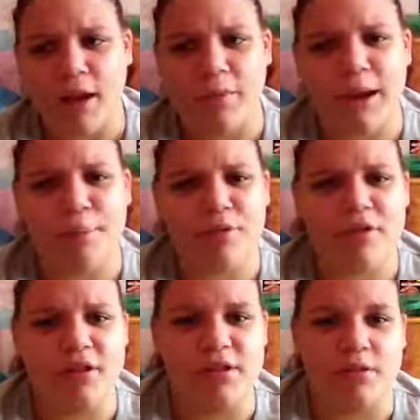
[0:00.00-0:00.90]
My
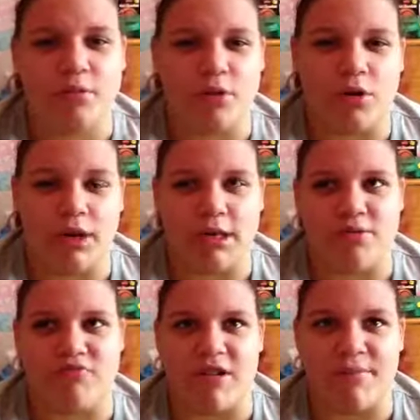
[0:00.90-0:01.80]
brothers were cooking
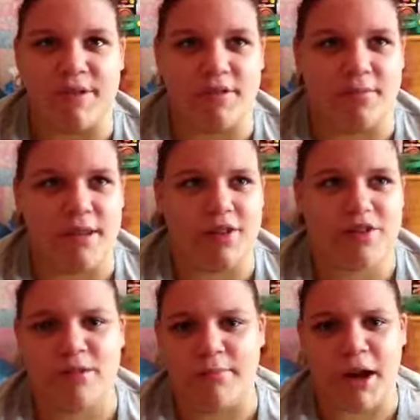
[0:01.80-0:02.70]
some ribs or something,
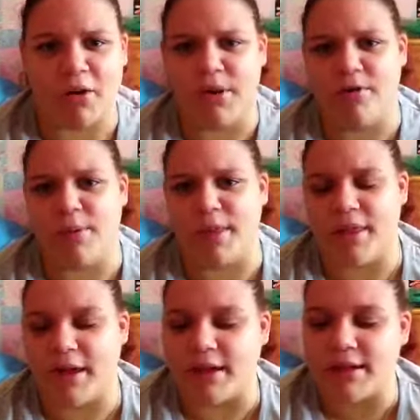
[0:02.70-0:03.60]
just some microwavable
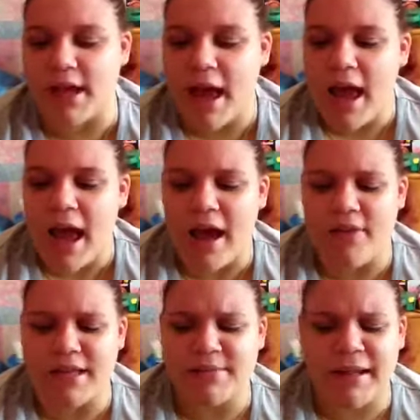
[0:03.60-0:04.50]
things,
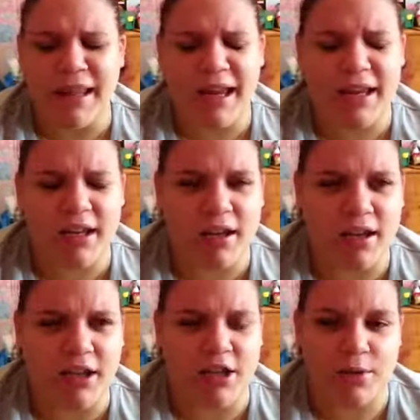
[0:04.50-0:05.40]
and they smelled like,
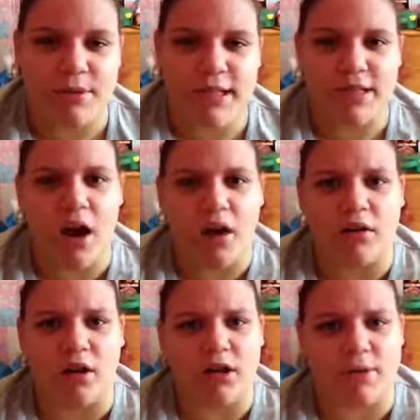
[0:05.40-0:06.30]
you know, tinned
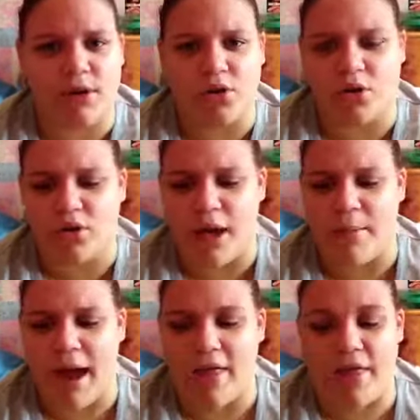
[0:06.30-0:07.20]
hot dogs when you cook
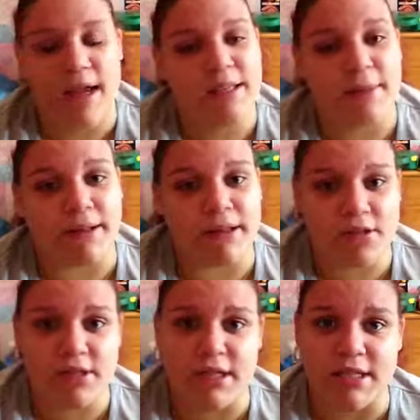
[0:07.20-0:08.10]
them, and they smelled
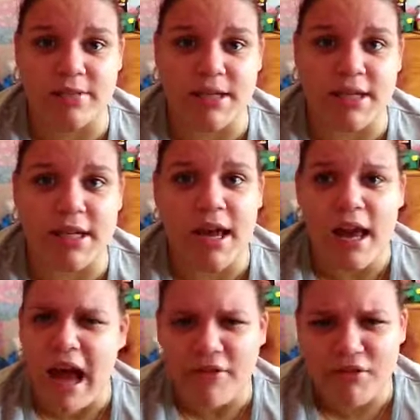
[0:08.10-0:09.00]
disgusting to me.
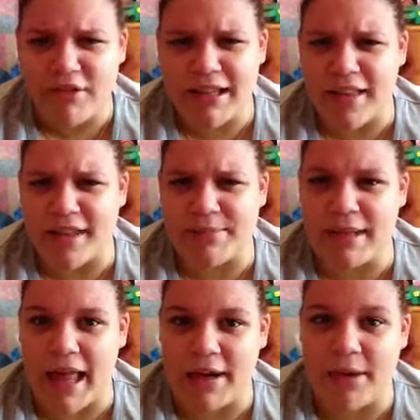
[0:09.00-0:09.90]
I don't really like that
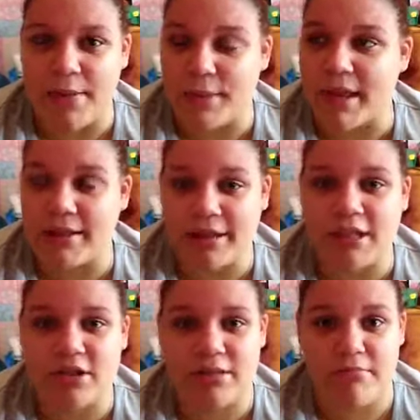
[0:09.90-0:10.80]
smell anyway, but it
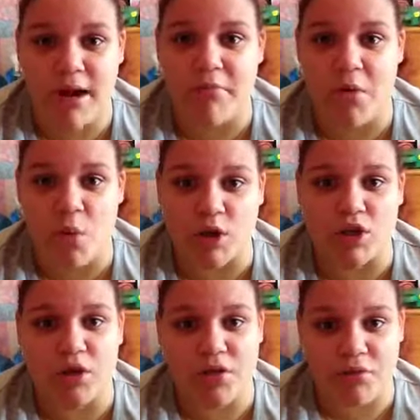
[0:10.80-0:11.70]
literally made me
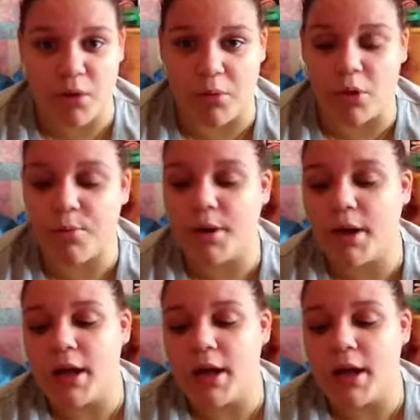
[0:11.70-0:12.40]
want to throw up.